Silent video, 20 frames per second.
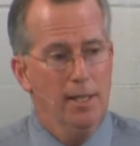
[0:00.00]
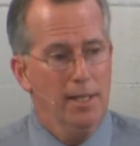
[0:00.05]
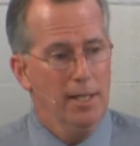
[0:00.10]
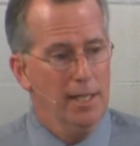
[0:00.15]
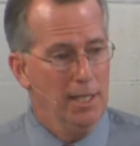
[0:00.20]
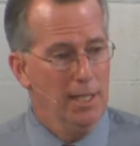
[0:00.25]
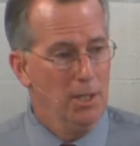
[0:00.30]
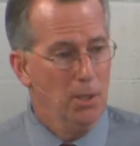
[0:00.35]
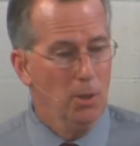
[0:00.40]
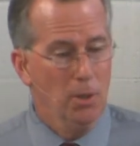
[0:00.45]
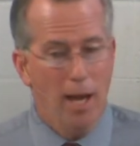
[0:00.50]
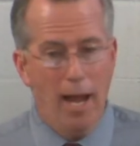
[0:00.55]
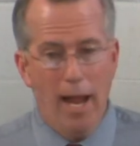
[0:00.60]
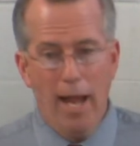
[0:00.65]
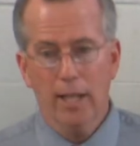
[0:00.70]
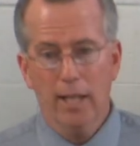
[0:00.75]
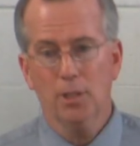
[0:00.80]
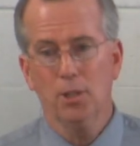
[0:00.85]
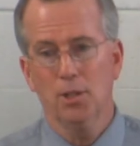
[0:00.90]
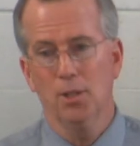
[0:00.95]
in your
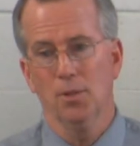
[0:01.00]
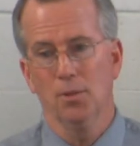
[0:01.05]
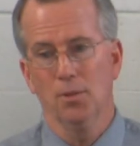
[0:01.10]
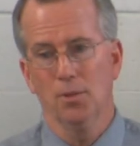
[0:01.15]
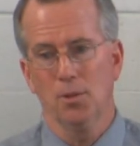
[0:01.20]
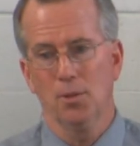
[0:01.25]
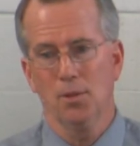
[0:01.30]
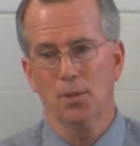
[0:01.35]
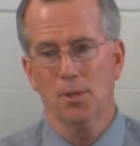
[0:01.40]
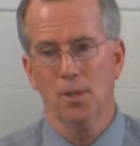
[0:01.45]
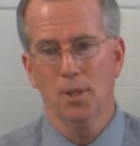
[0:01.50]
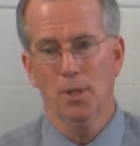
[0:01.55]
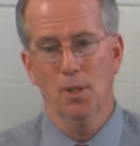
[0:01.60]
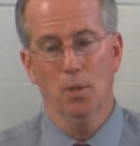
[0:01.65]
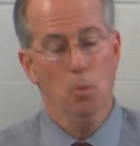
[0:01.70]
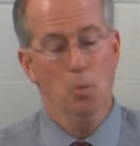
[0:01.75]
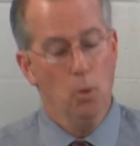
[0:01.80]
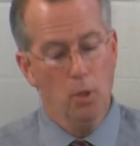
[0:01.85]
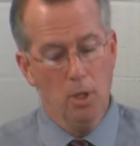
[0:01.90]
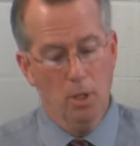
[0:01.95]
actions. The
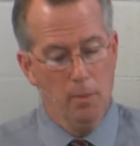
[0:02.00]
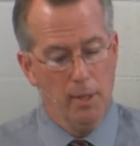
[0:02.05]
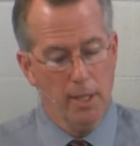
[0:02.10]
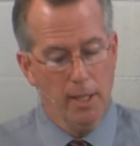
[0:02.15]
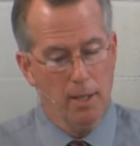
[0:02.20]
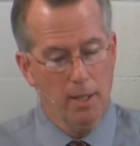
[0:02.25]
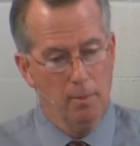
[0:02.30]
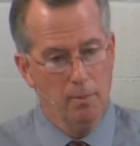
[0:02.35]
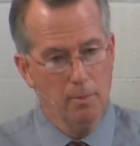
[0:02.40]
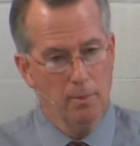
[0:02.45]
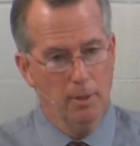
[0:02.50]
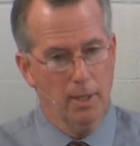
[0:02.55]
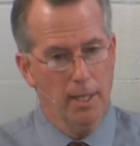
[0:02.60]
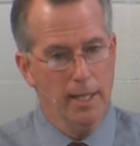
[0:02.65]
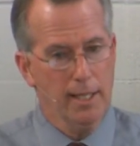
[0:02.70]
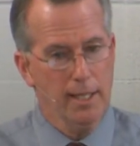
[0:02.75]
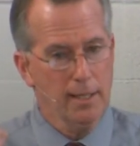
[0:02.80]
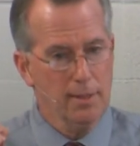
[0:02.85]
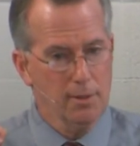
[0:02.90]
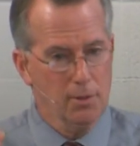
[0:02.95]
more you become
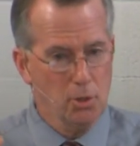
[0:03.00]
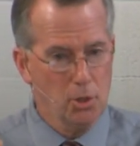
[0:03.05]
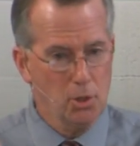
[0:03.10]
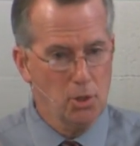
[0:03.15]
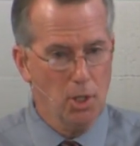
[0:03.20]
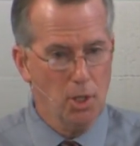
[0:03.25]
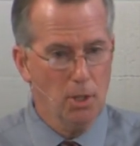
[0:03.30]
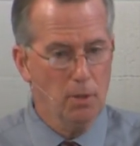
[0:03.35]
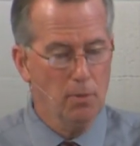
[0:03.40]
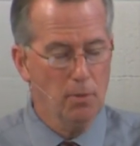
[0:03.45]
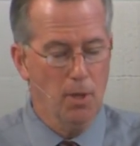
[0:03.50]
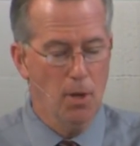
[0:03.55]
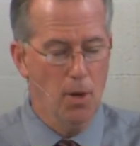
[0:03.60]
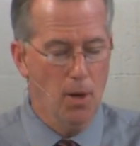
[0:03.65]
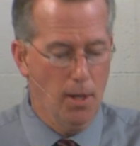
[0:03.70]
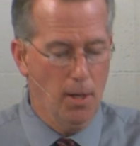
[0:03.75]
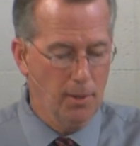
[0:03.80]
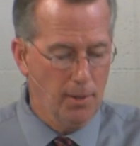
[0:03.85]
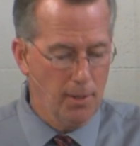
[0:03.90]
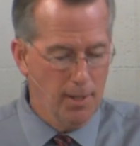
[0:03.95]
like the Son of
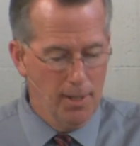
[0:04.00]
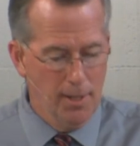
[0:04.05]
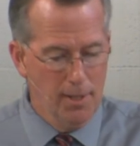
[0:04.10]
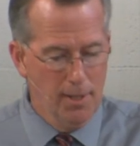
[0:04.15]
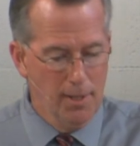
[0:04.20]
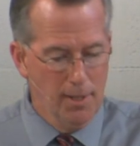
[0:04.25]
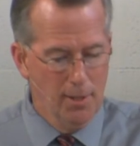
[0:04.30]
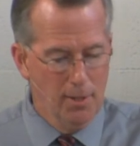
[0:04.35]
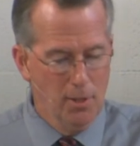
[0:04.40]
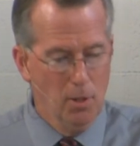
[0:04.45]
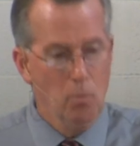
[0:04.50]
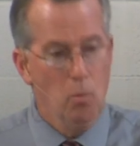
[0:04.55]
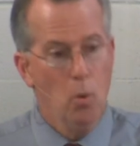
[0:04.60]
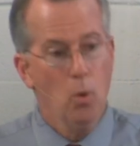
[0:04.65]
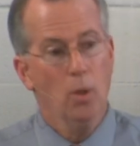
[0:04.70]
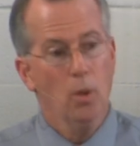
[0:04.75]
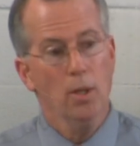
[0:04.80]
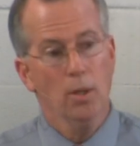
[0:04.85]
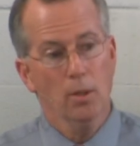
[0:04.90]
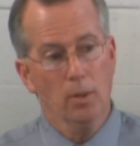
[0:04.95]
God, the
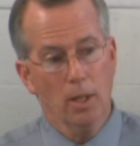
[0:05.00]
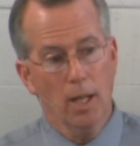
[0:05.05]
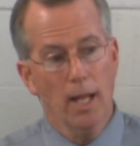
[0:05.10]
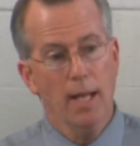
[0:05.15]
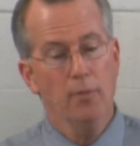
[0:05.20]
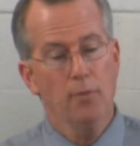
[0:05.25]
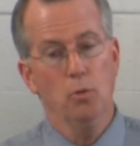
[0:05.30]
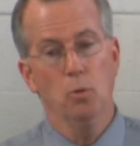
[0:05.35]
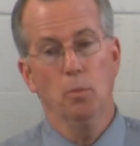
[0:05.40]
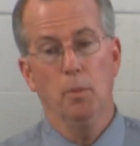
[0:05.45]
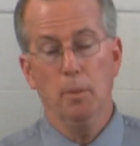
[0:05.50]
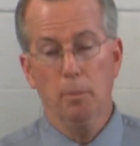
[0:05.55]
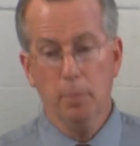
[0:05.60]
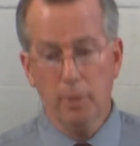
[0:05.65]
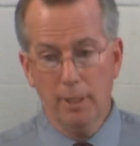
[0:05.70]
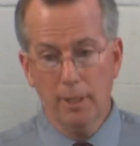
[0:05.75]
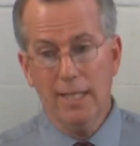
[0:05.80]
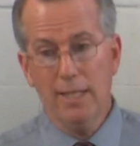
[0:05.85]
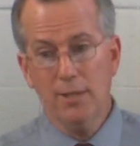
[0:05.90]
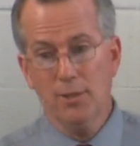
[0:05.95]
more your life will be
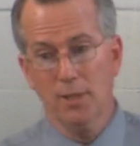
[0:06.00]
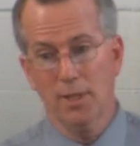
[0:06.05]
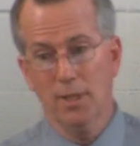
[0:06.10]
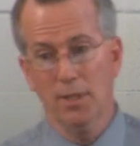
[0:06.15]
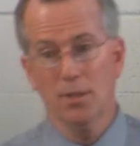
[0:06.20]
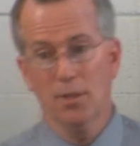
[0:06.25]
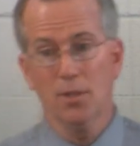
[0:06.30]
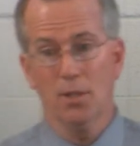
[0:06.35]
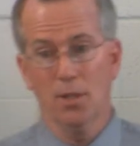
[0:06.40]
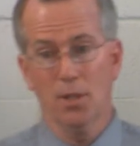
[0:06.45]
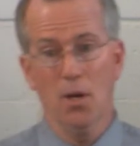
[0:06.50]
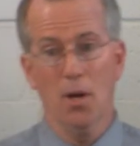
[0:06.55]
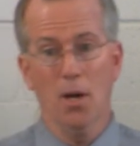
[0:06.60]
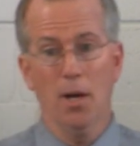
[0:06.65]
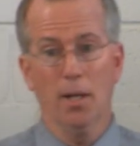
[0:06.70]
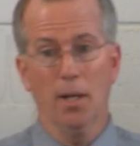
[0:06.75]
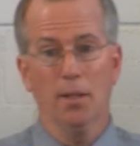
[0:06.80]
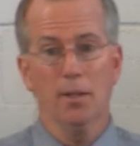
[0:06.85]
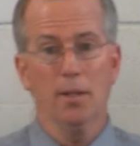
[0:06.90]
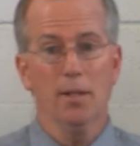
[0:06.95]
pleasing to
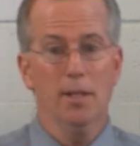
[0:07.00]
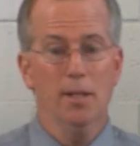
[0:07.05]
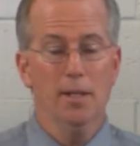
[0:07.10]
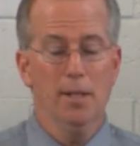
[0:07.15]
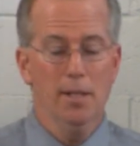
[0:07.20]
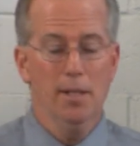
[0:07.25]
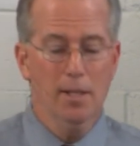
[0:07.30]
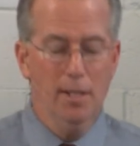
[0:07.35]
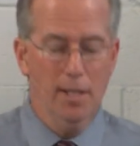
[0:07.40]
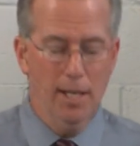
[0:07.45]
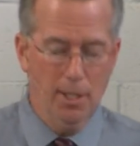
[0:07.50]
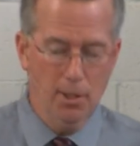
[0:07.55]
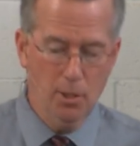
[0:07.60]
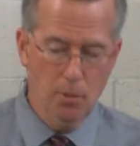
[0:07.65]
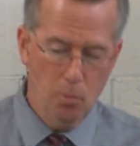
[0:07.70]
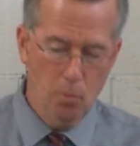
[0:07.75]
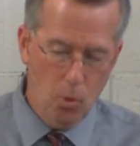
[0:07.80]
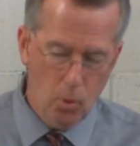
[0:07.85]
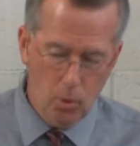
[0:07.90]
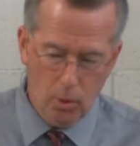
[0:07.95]
God, and the
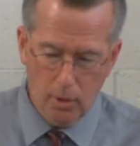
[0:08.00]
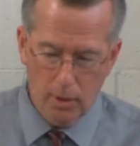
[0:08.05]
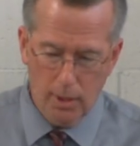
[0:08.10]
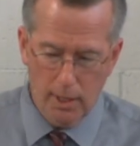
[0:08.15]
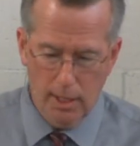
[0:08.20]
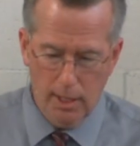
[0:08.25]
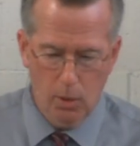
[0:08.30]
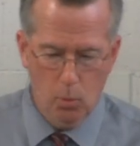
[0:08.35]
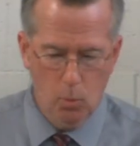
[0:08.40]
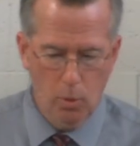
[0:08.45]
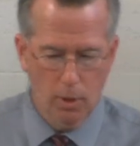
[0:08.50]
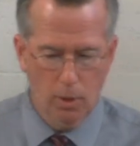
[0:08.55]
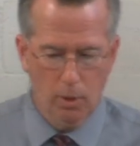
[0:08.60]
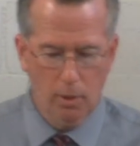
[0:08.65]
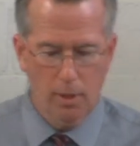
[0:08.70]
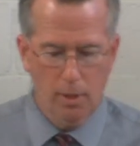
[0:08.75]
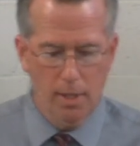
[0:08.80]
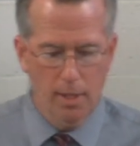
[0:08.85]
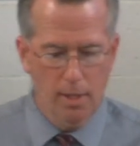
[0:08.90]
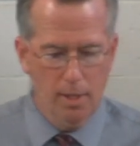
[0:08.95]
more He
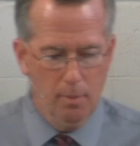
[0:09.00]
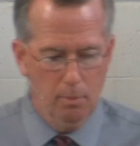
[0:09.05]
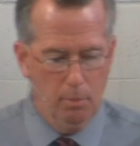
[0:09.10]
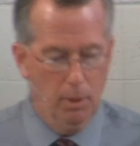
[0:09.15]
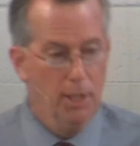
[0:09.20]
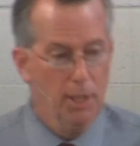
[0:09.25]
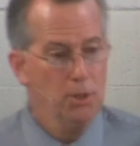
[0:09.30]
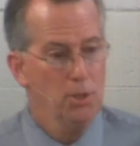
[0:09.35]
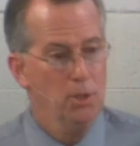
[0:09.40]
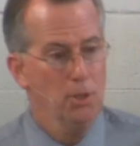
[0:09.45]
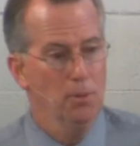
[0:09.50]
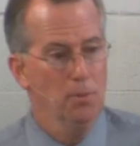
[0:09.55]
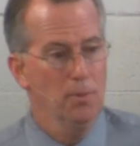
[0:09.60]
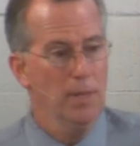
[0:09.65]
will bless you.